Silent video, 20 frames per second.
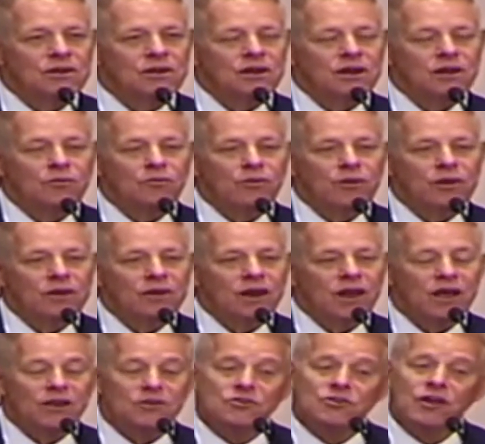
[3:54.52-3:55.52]
any rate,
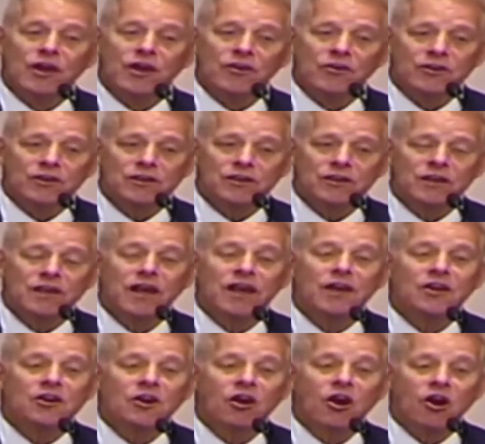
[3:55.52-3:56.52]
last Saturday, he
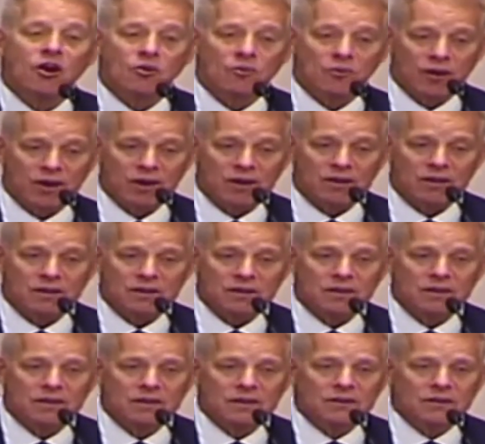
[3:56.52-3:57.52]
had a car wreck,
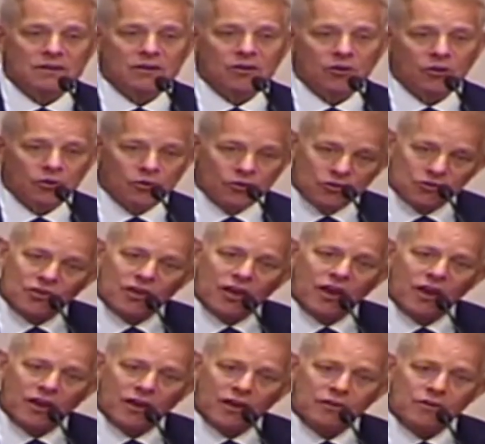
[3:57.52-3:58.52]
hurt his
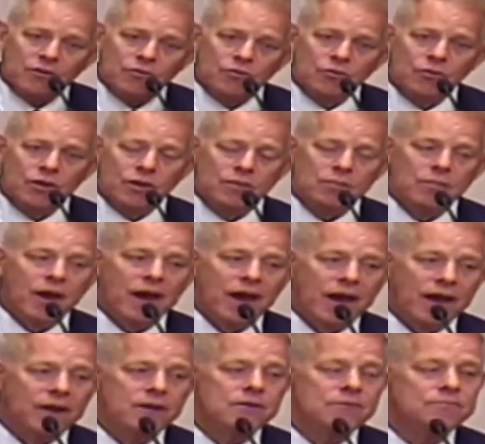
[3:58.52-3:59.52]
head really
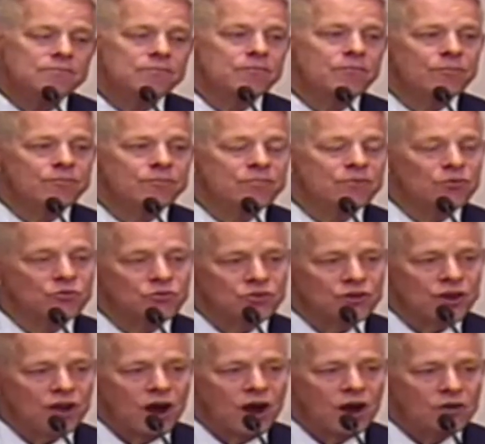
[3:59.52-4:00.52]
bad. He was
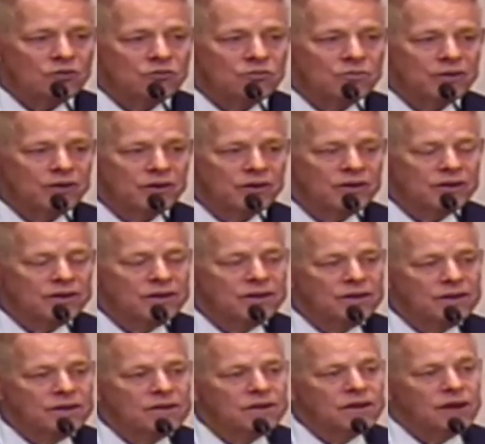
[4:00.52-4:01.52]
in the hospital.
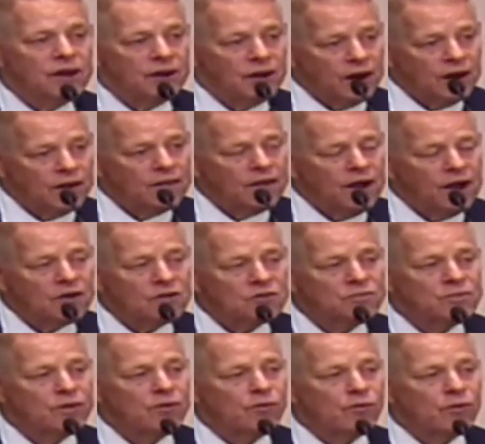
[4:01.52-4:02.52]
Got out of the
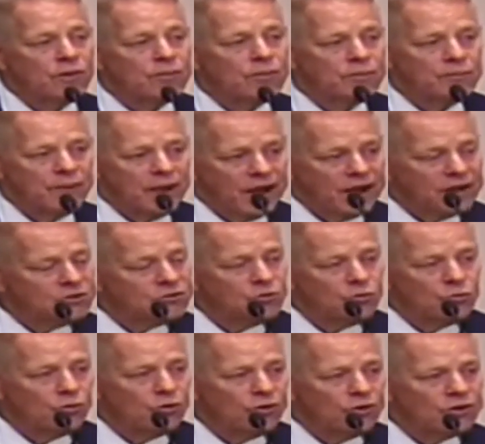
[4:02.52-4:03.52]
hospital, went back to
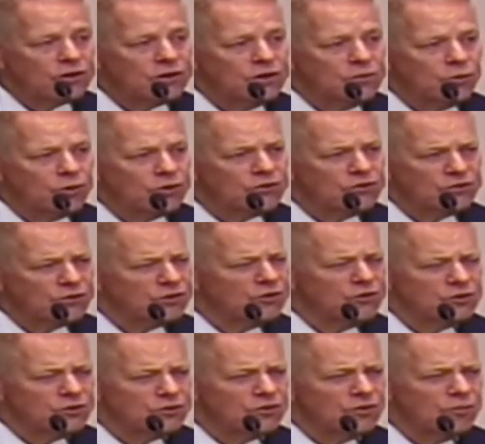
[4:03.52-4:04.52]
work. He works as a
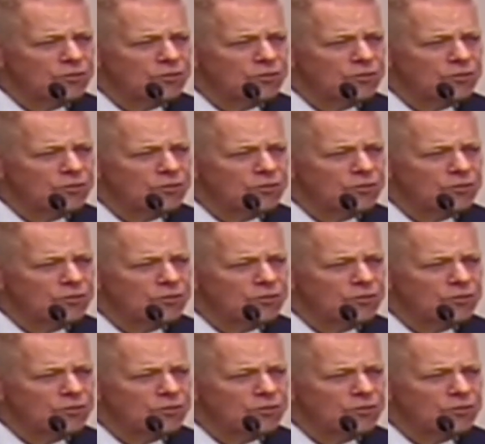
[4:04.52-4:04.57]
cook